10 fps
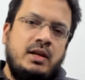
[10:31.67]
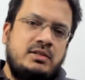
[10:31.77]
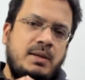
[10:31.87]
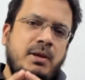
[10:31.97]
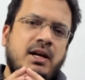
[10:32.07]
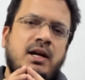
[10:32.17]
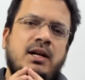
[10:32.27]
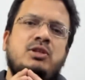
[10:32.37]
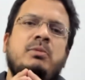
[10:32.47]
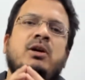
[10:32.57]

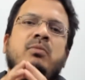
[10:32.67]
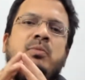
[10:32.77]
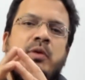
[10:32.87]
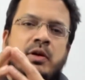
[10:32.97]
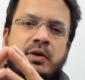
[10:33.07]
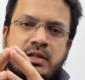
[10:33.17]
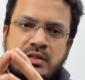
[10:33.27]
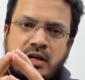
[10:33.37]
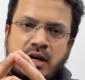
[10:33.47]
semiconductors have become ubiquitous,